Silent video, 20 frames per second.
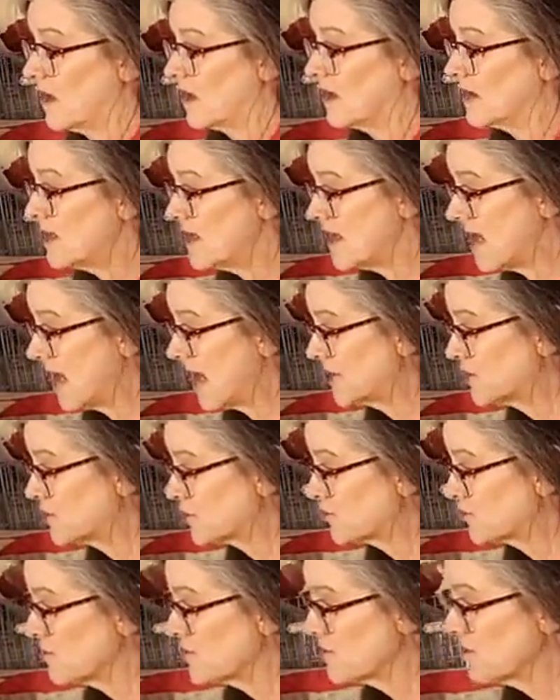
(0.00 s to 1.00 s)

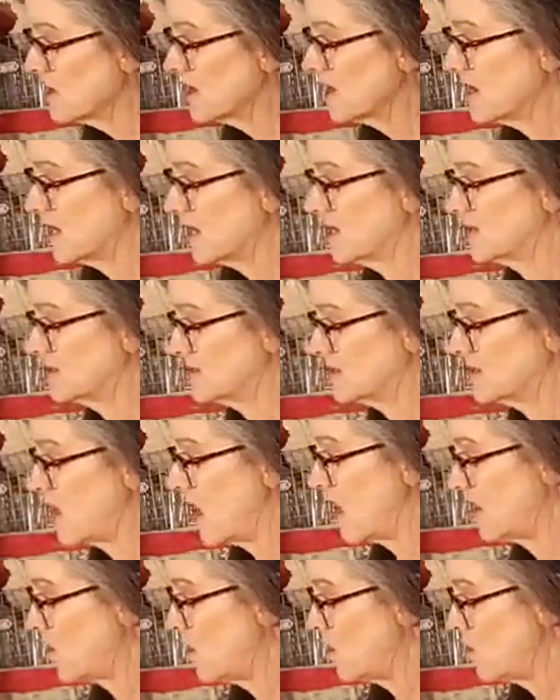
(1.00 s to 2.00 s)
nature is
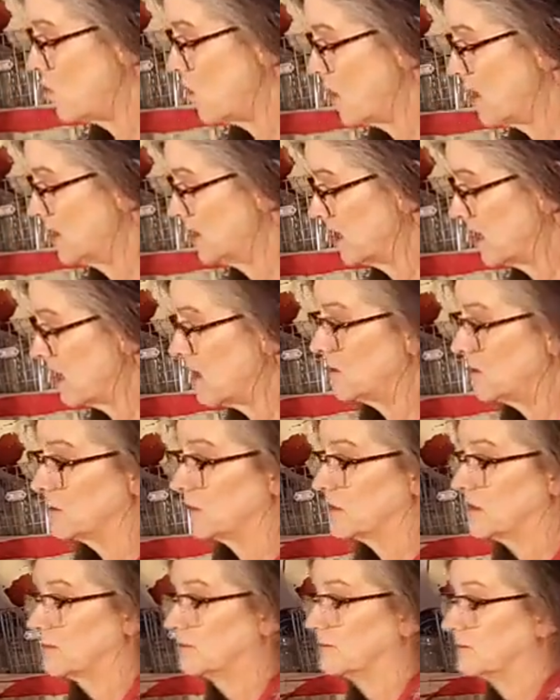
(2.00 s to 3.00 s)
not all one
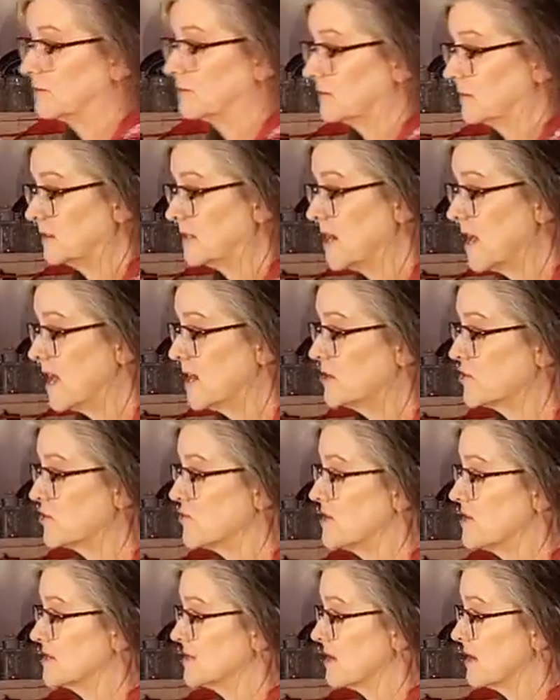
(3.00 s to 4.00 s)
color. Nature
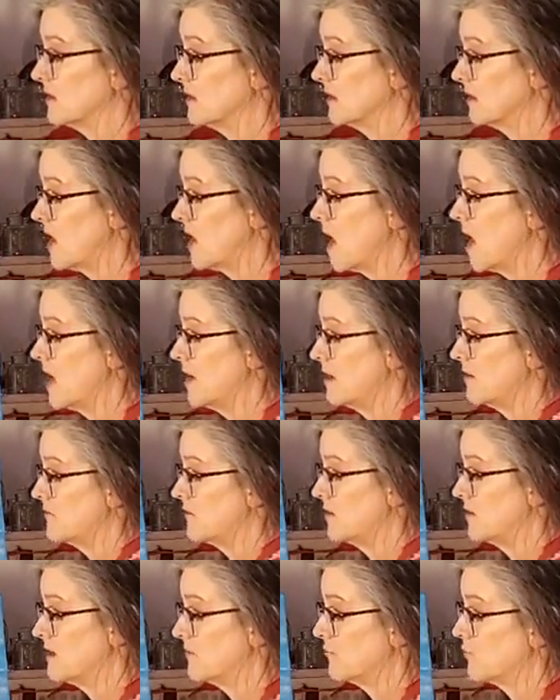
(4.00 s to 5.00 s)
is a lot of
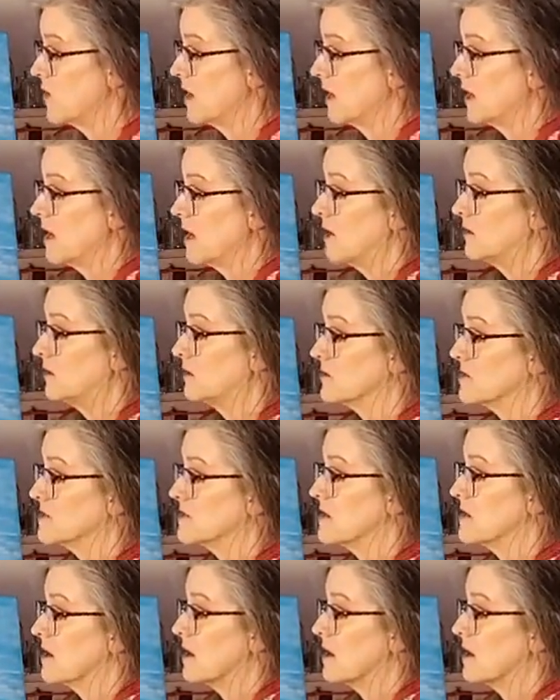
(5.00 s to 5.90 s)
different colors.